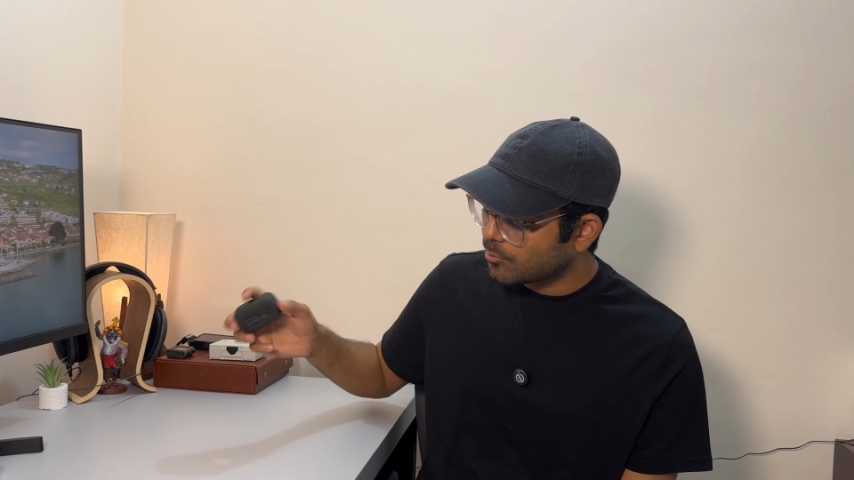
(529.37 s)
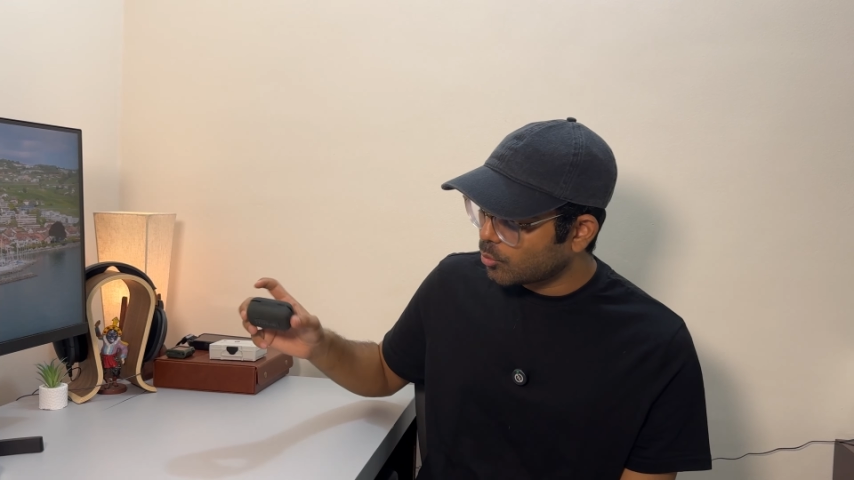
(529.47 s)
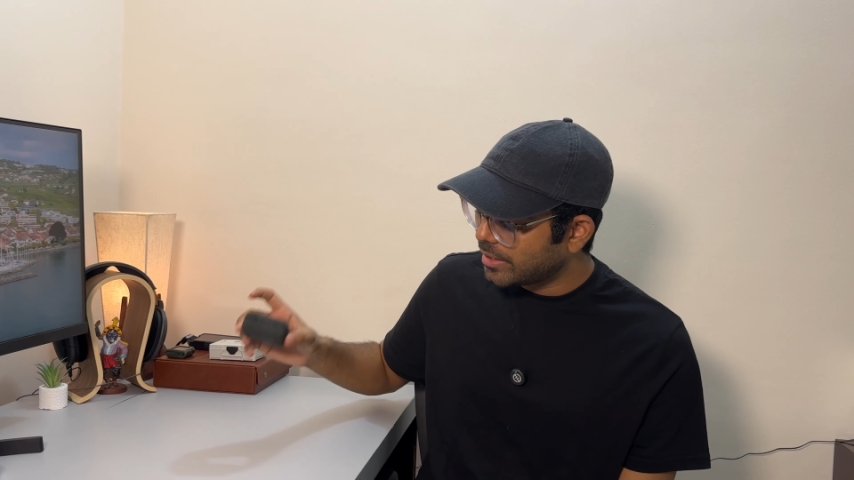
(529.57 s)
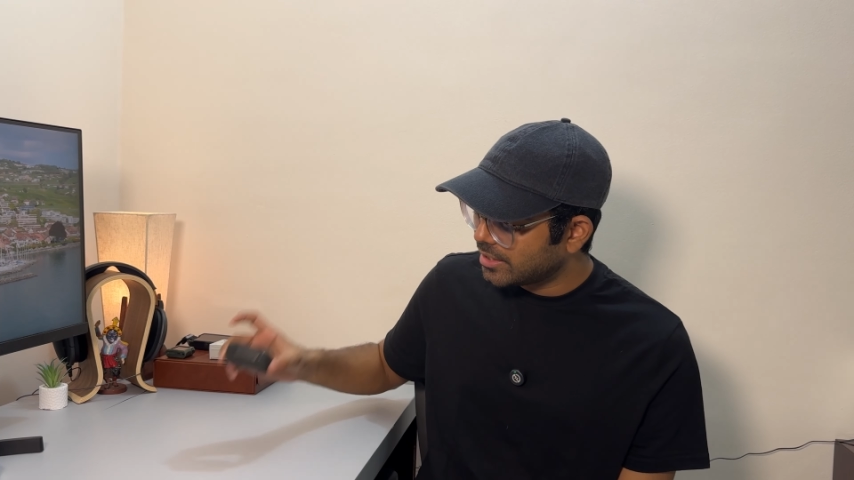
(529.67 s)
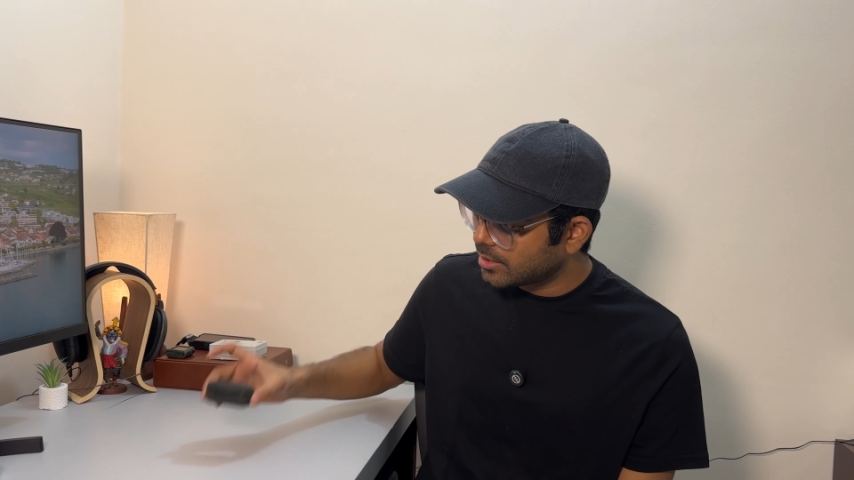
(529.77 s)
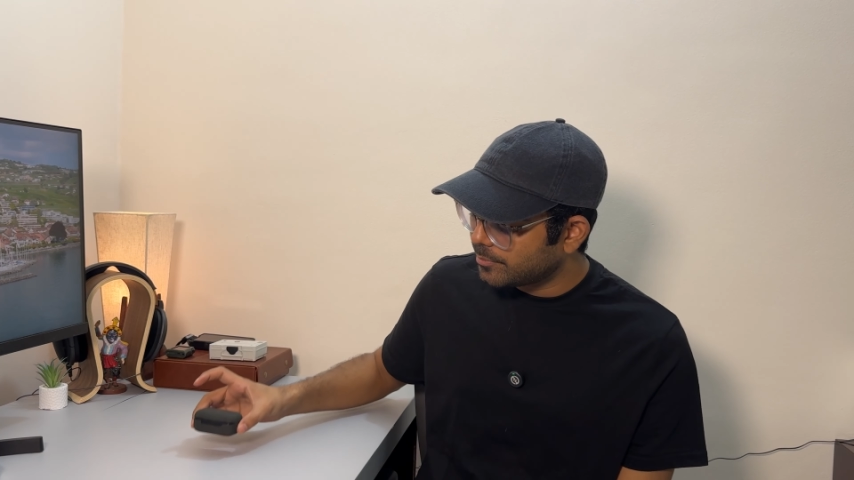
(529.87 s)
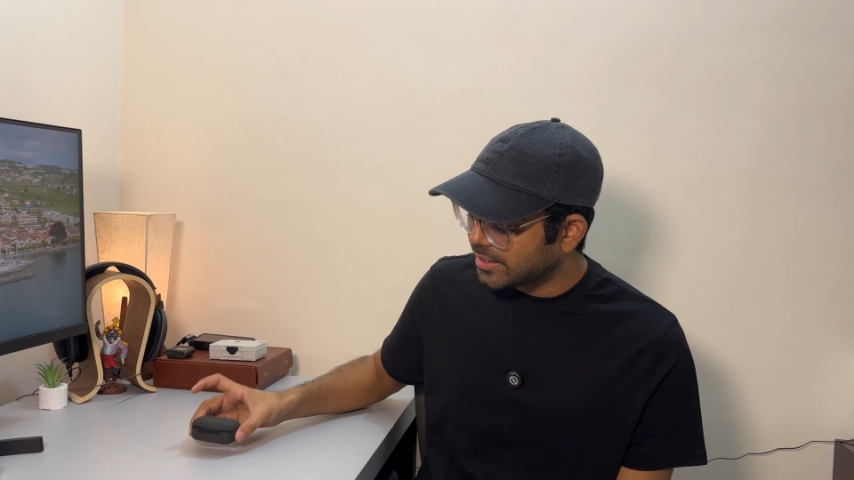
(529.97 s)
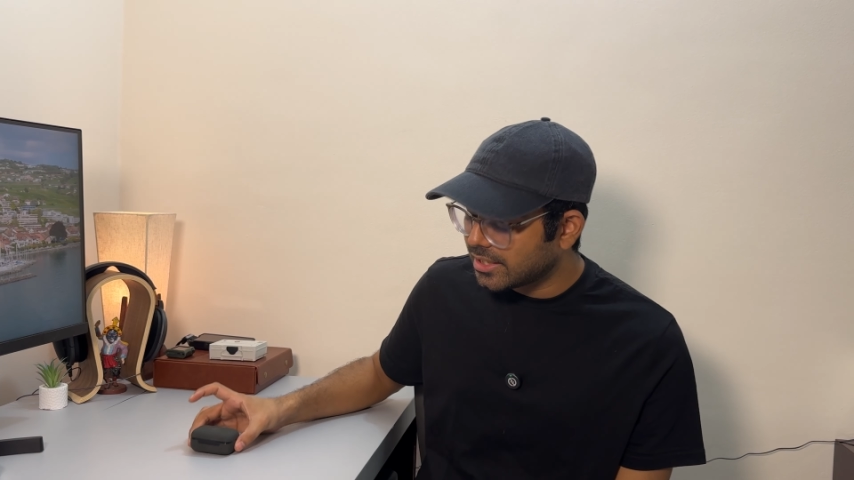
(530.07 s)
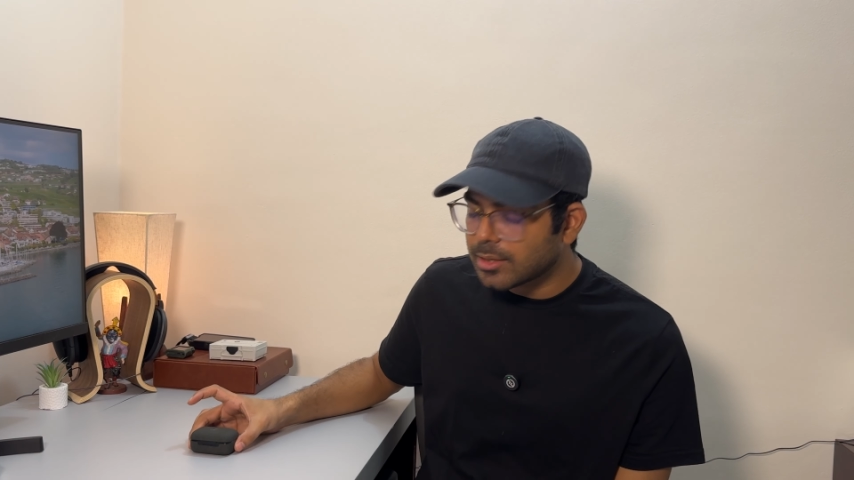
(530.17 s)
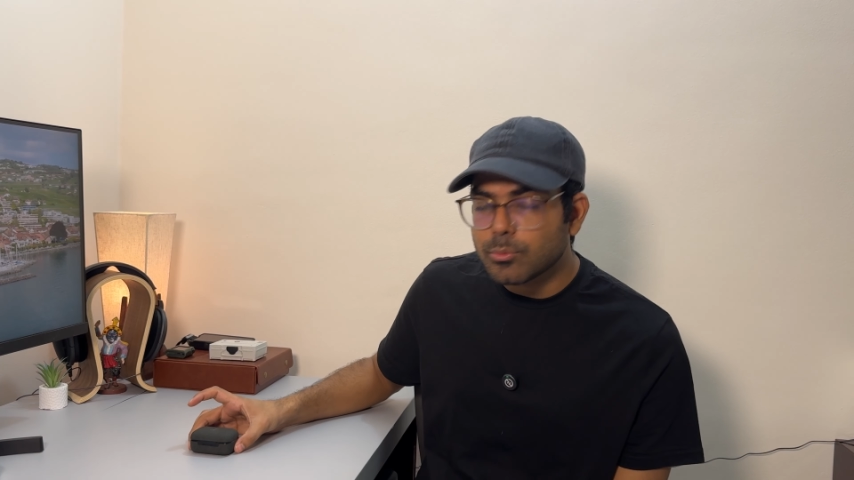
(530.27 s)
Momentum
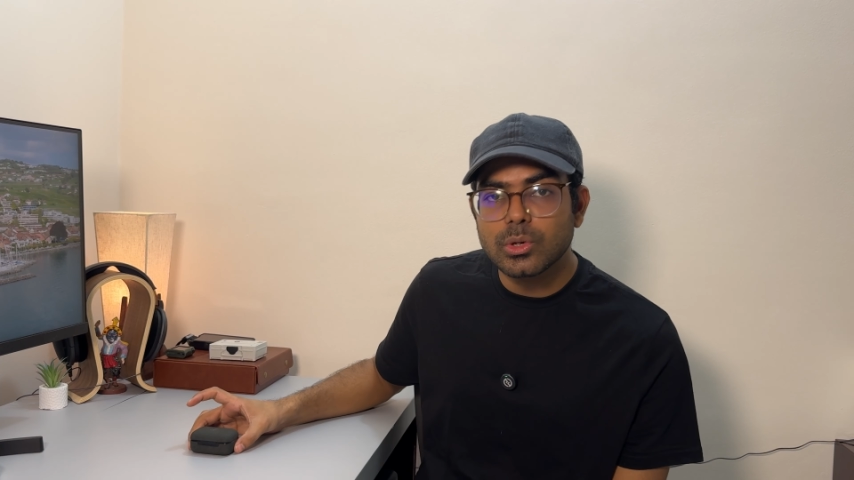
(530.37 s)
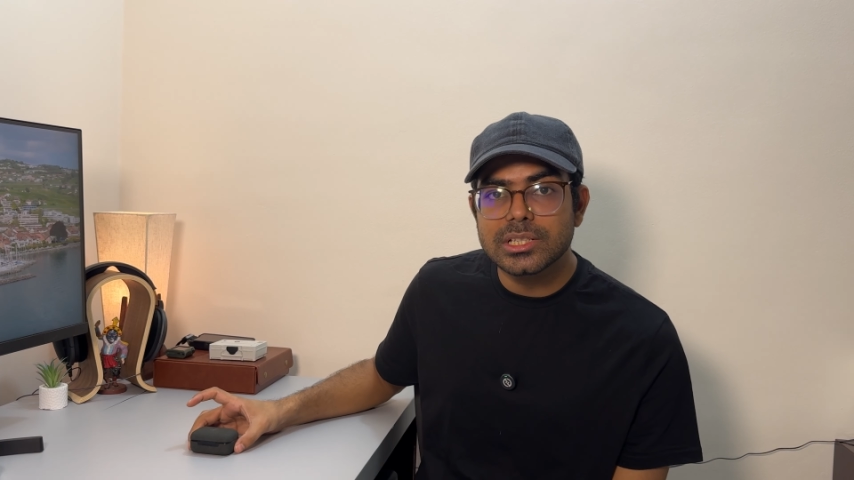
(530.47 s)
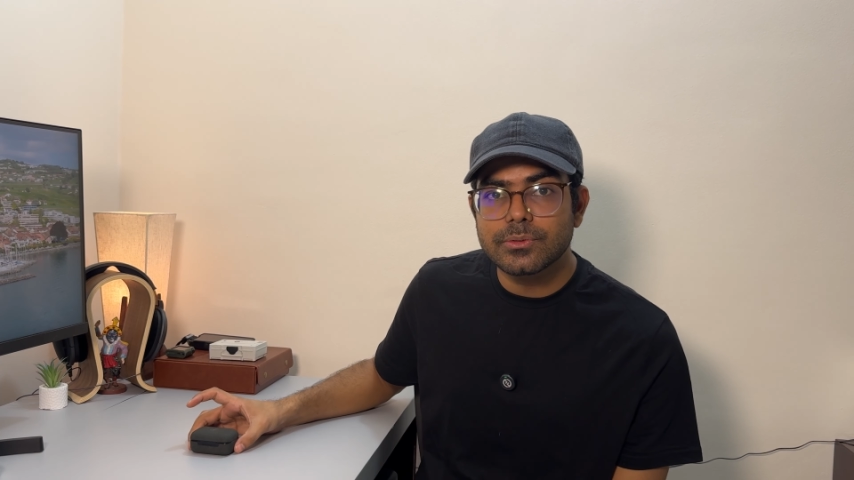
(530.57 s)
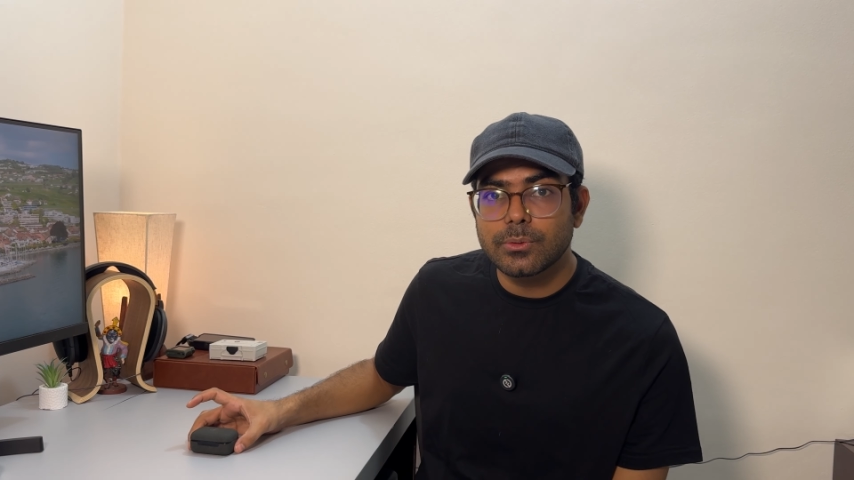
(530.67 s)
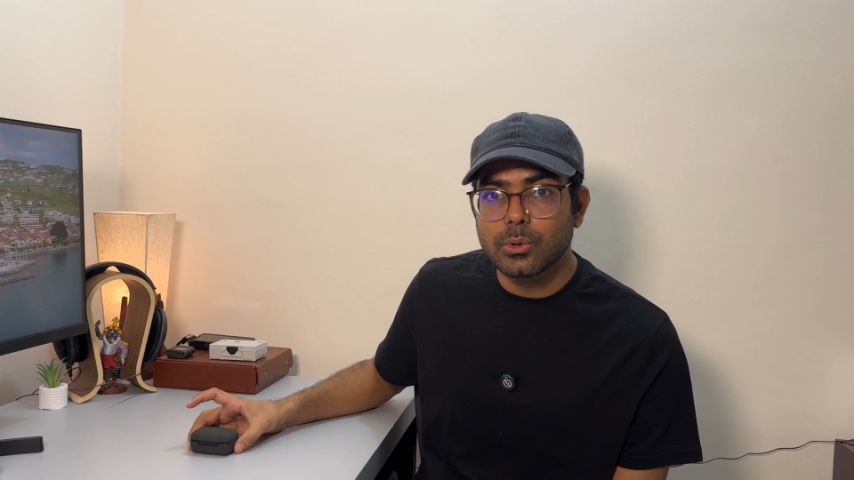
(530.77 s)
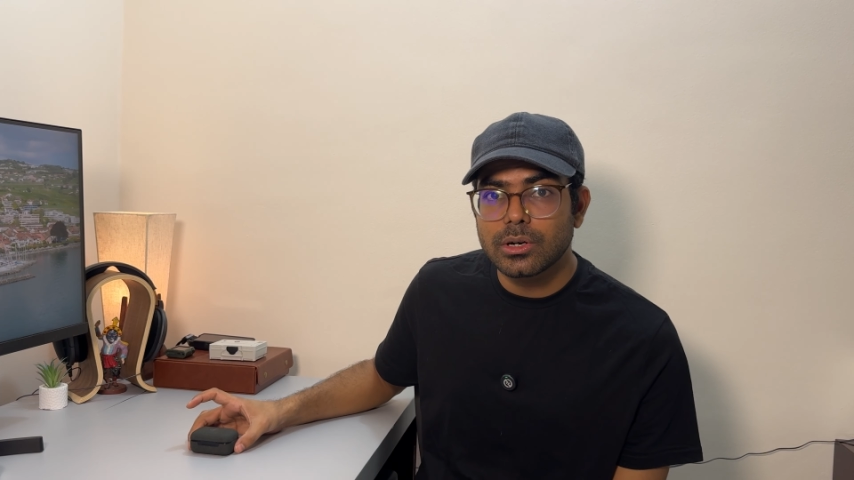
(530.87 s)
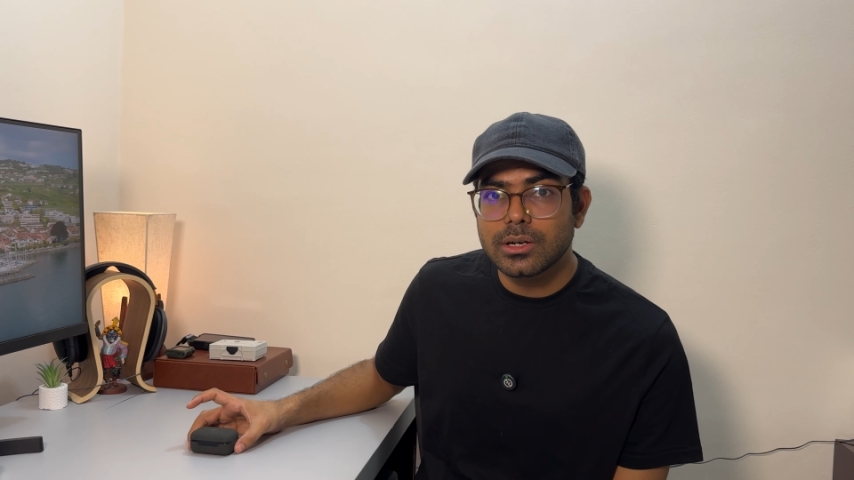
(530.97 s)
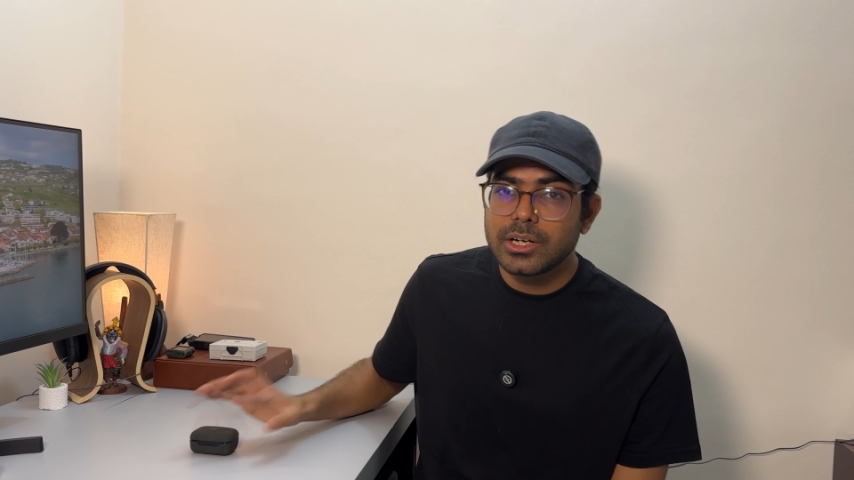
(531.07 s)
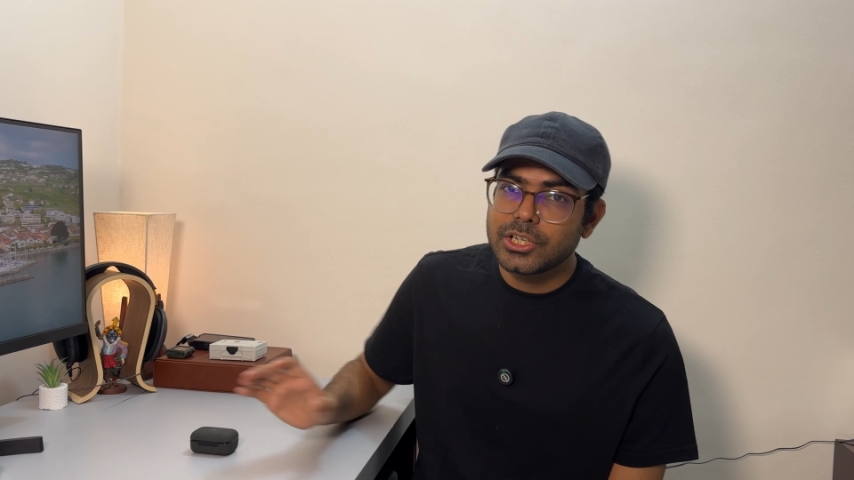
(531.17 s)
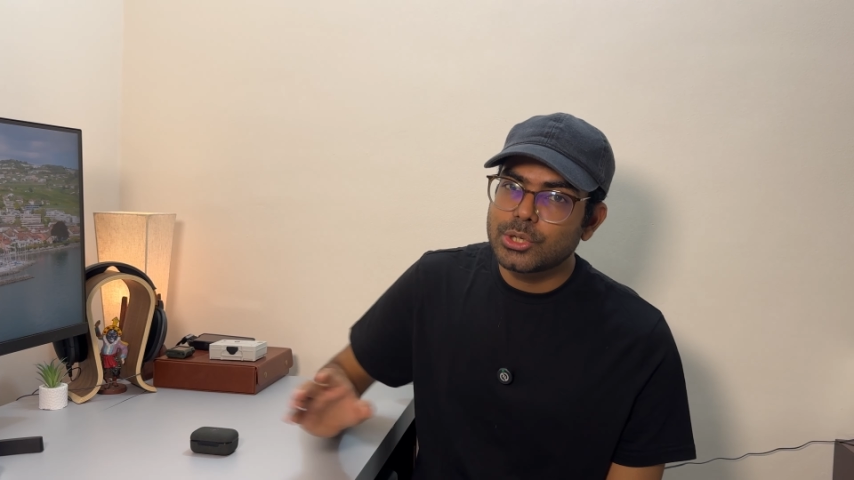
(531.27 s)
TWS4.